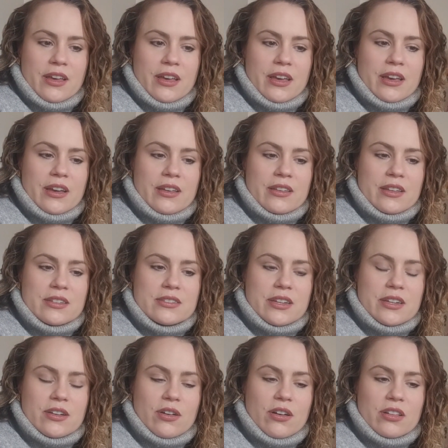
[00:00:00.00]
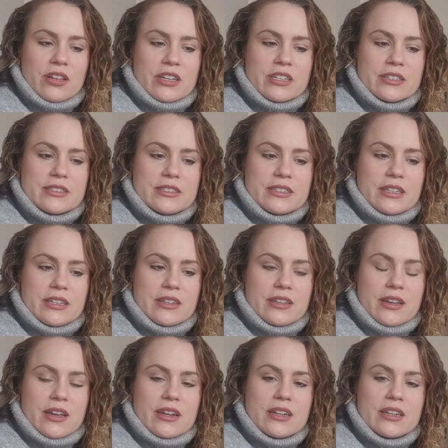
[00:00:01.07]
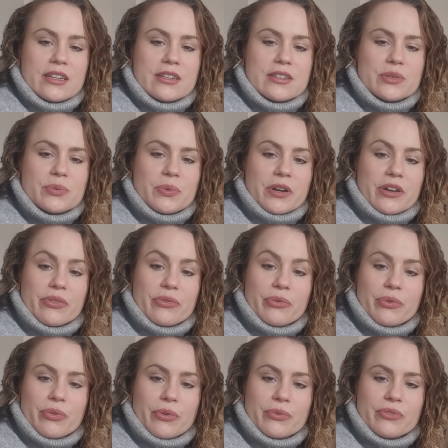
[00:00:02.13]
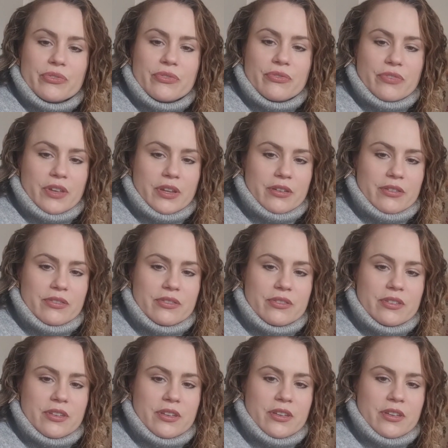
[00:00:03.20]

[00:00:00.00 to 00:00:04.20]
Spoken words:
And that's like all I could see, and I needed to work through those fears.